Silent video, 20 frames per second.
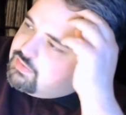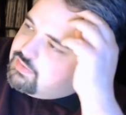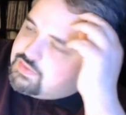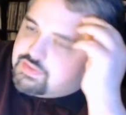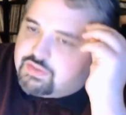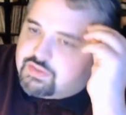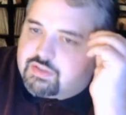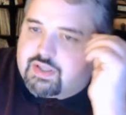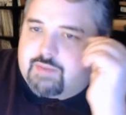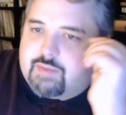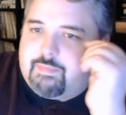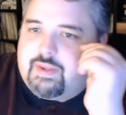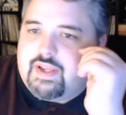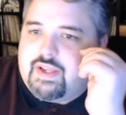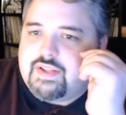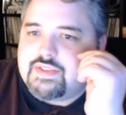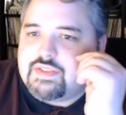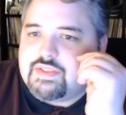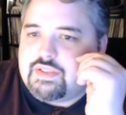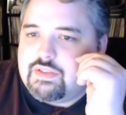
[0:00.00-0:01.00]
Doesn't look that
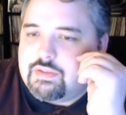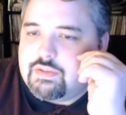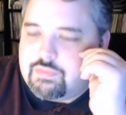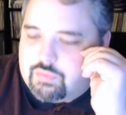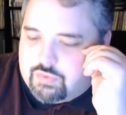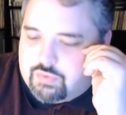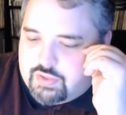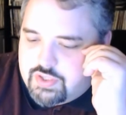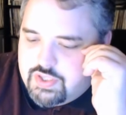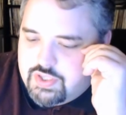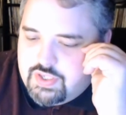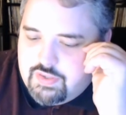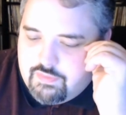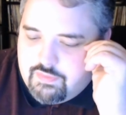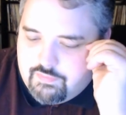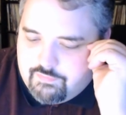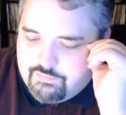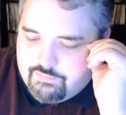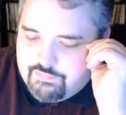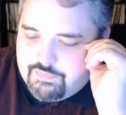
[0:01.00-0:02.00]
bad. It's a little orangey.
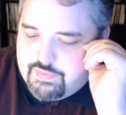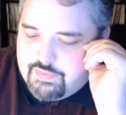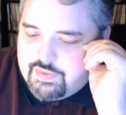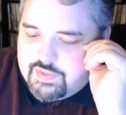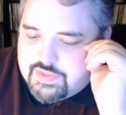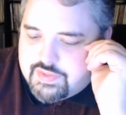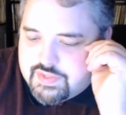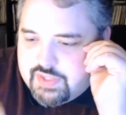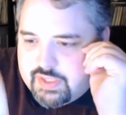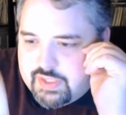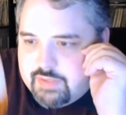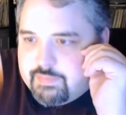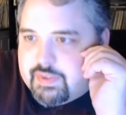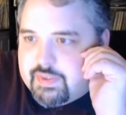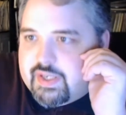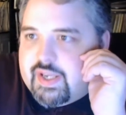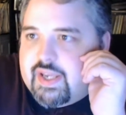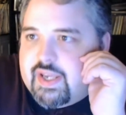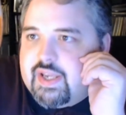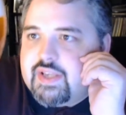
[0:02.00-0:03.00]
Slight
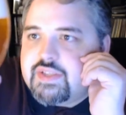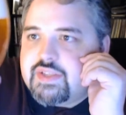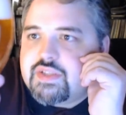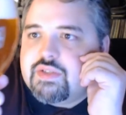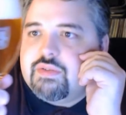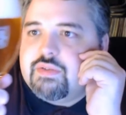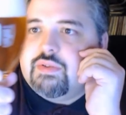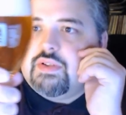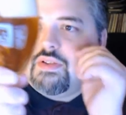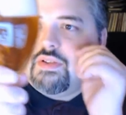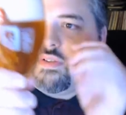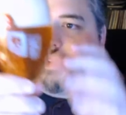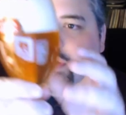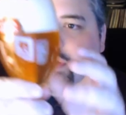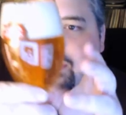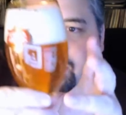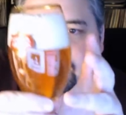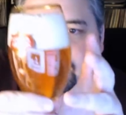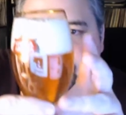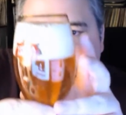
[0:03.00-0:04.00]
bit of haze to it.
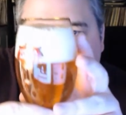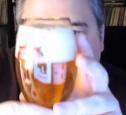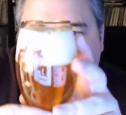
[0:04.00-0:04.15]
I don't